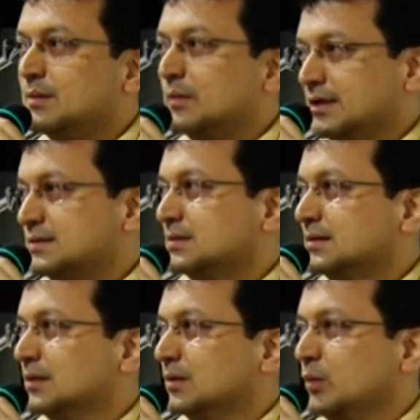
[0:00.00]
But
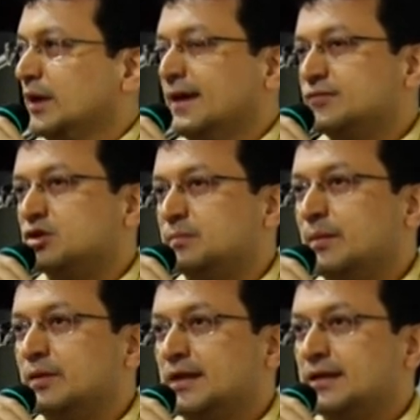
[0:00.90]
we have to
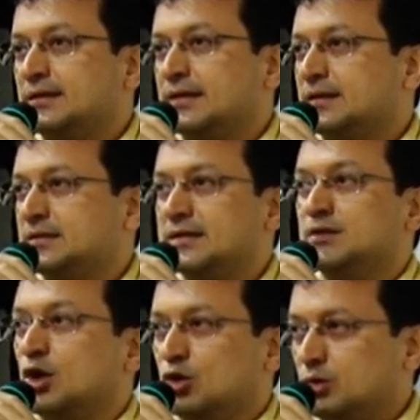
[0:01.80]
remember that it did
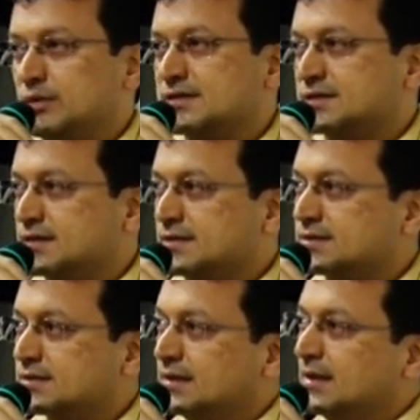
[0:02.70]
not always
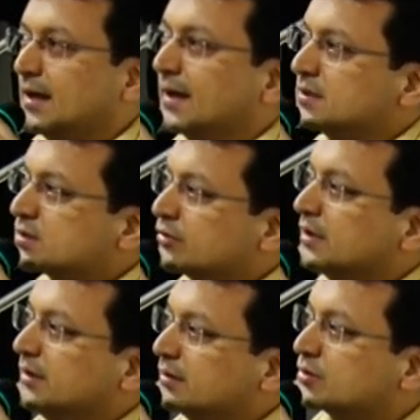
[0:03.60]
exist. And it's
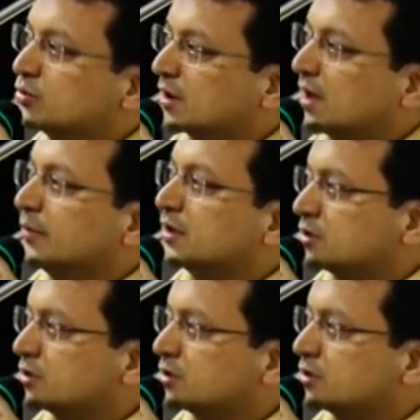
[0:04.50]
really through the coming